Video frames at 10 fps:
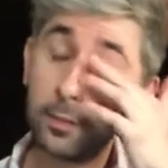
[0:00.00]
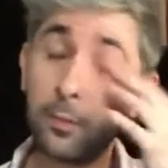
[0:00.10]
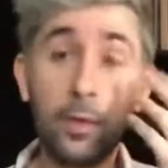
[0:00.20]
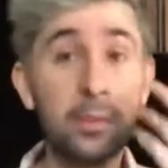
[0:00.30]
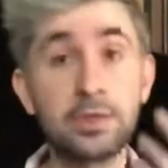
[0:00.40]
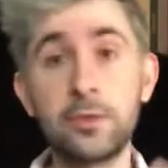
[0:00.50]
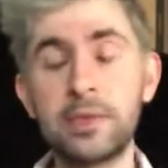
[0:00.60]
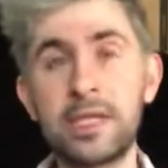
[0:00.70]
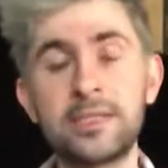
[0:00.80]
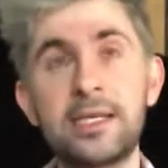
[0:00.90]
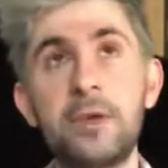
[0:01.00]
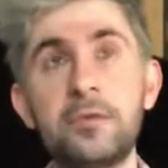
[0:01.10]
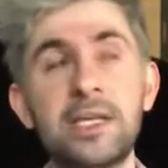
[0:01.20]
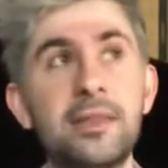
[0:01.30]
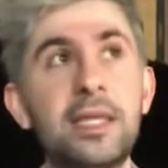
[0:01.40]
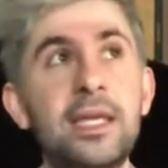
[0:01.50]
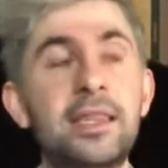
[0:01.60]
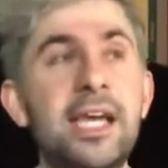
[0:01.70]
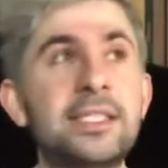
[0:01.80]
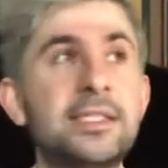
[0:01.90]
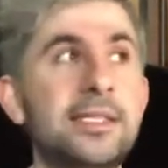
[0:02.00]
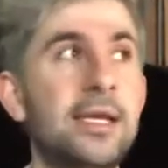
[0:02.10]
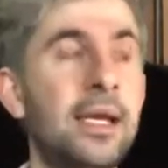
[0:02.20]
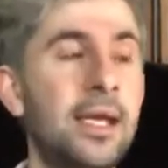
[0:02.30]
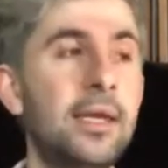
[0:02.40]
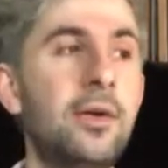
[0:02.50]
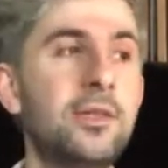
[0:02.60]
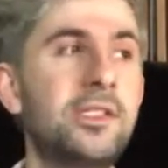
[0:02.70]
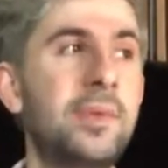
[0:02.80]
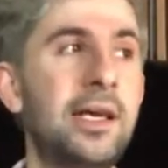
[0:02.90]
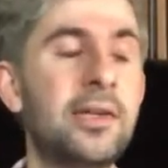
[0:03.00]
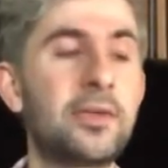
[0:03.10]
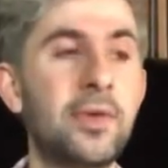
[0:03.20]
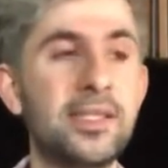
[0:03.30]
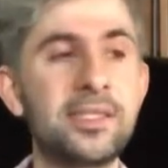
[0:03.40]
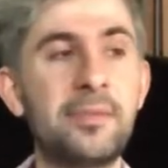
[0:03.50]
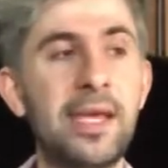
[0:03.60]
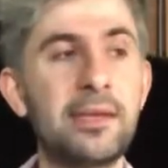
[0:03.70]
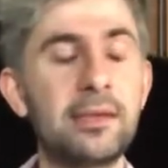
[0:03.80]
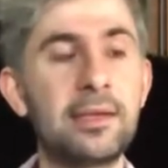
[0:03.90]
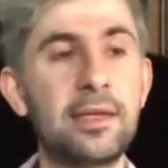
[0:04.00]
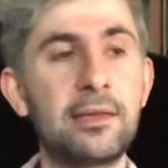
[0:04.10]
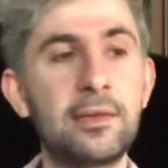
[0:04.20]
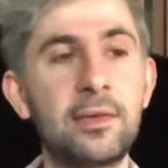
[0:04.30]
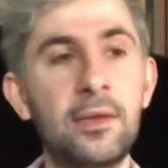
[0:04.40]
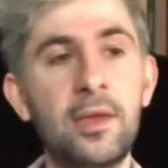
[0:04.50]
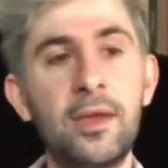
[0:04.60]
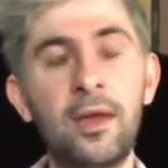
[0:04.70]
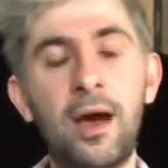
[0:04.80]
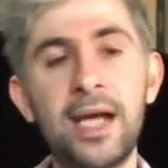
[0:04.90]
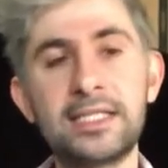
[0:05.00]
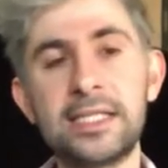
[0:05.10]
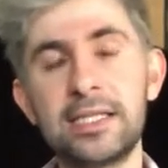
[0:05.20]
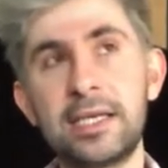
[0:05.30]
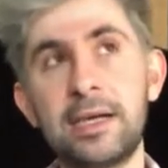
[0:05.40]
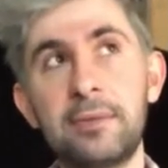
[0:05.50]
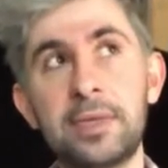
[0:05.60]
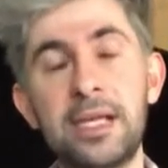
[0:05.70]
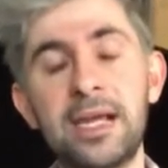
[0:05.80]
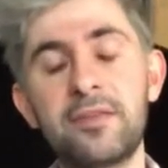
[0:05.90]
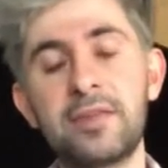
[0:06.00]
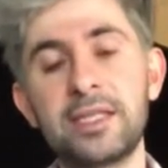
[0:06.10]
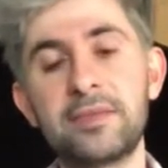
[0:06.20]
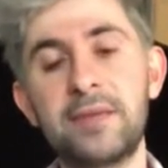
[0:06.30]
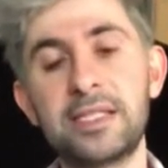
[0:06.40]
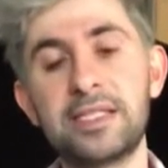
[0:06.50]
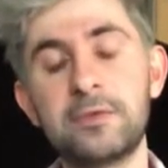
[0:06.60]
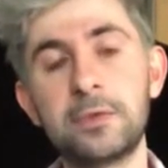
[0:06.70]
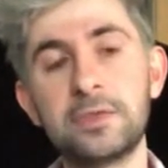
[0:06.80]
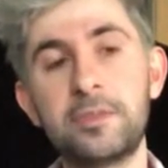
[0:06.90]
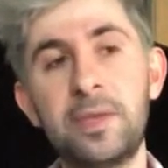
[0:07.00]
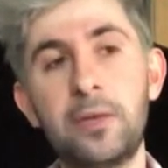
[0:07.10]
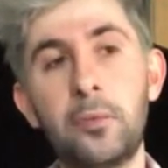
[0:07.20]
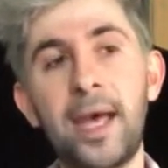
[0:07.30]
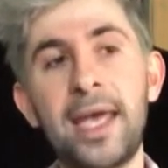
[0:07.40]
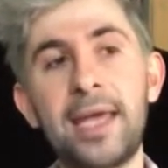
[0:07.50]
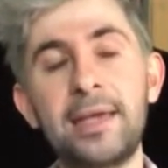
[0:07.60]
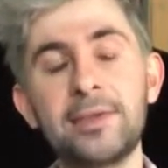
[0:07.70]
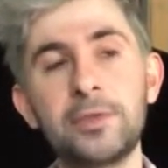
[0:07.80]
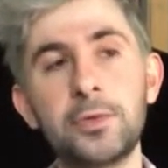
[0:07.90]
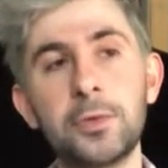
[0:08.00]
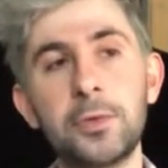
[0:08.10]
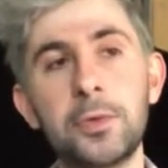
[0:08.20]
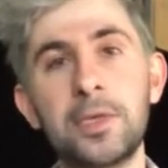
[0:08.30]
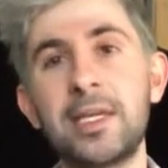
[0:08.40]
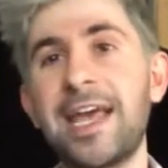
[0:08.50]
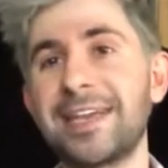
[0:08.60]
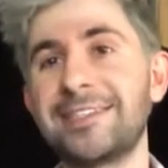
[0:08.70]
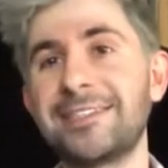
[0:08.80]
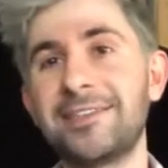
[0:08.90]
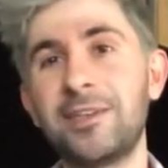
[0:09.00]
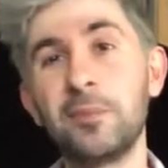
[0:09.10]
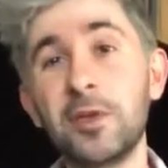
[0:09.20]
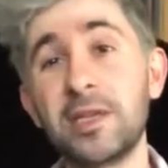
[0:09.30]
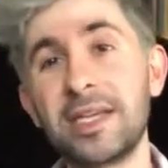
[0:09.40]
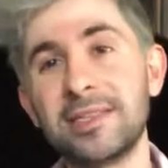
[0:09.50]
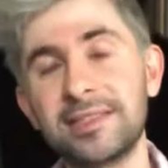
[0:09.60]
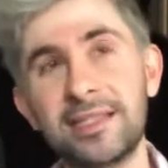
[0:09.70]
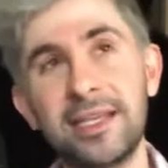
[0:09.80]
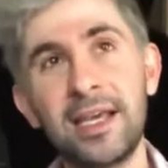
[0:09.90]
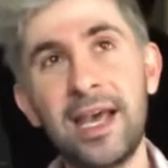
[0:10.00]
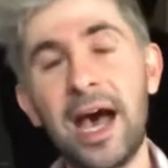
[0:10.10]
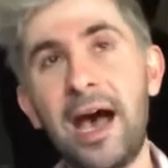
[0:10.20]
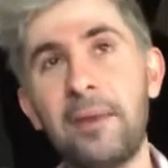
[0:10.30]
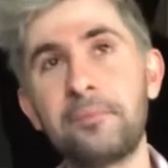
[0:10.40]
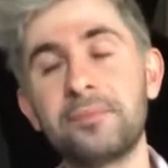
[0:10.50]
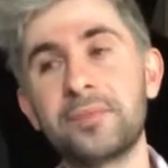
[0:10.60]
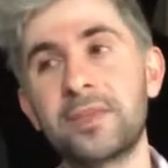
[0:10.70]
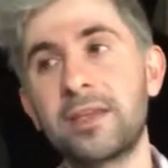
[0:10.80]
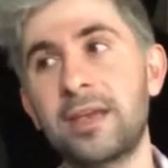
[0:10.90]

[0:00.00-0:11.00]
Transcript: what we do with ourselves. I think that's not to be underestimated. And ideally, I would like for this festival to be a way to connect communities and